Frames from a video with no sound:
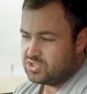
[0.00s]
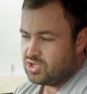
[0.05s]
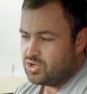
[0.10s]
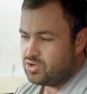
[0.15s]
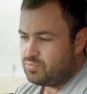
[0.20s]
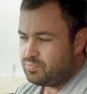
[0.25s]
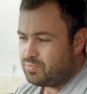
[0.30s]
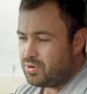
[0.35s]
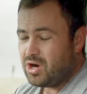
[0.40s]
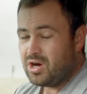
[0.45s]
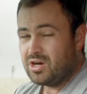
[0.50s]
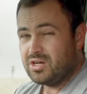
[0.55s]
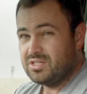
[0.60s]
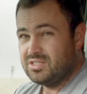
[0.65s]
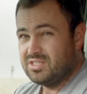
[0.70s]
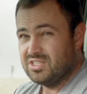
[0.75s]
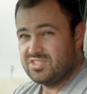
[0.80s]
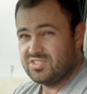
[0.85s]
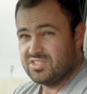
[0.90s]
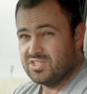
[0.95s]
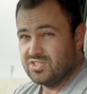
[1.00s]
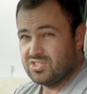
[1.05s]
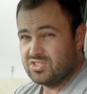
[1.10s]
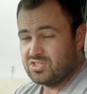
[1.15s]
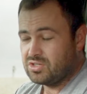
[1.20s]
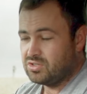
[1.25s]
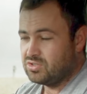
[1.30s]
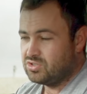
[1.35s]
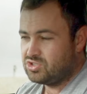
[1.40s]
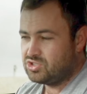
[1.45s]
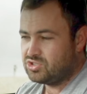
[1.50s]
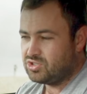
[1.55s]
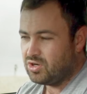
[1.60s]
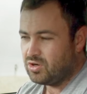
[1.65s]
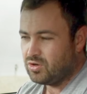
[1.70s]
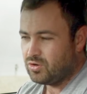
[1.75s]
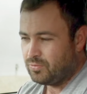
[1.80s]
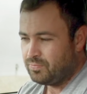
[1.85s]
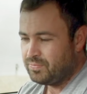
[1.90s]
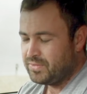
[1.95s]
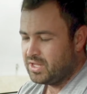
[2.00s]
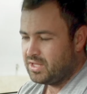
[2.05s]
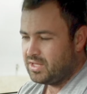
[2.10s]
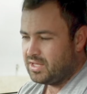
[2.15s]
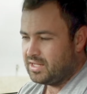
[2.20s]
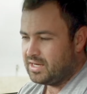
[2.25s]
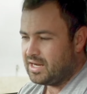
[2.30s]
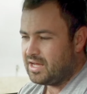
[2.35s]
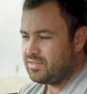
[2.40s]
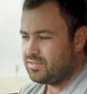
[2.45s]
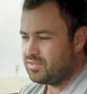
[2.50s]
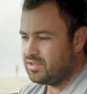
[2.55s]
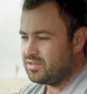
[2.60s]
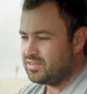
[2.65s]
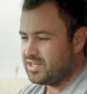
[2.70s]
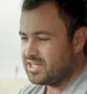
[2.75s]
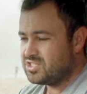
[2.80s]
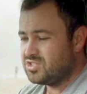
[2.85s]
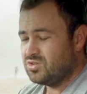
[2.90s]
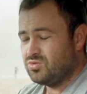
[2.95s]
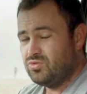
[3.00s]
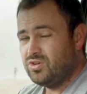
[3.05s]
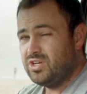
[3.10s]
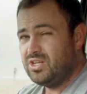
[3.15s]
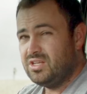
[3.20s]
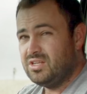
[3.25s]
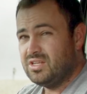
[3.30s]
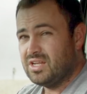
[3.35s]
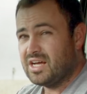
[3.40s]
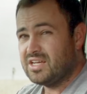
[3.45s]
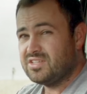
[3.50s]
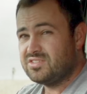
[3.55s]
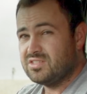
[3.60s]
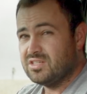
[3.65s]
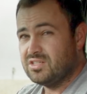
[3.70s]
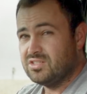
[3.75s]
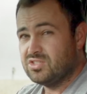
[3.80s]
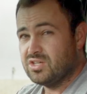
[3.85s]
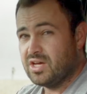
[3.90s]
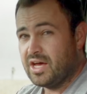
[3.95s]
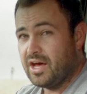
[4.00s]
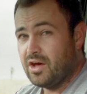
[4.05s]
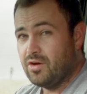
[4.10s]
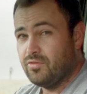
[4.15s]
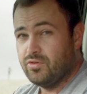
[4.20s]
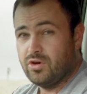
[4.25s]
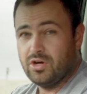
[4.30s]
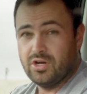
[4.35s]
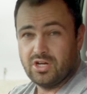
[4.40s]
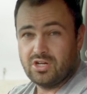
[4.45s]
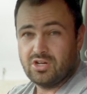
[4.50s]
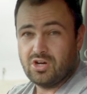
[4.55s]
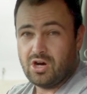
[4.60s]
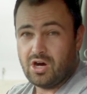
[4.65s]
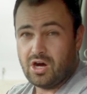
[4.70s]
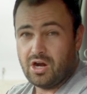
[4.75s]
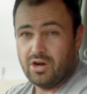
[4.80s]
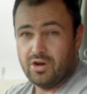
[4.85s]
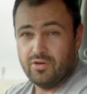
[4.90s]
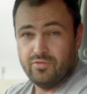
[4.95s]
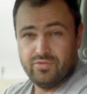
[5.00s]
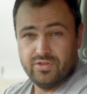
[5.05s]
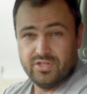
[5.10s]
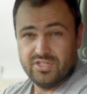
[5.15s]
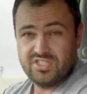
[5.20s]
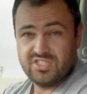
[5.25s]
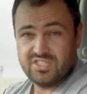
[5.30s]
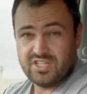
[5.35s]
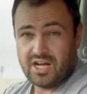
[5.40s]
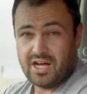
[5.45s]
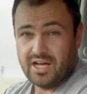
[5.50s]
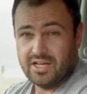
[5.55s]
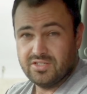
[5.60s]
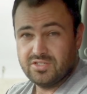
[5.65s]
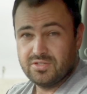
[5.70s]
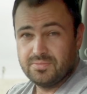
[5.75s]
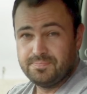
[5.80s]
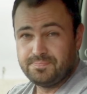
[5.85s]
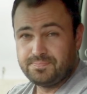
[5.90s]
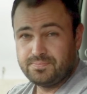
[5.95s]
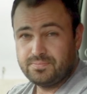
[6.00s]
no park distance control. And I think that's a really nice thing to have on a car of this size.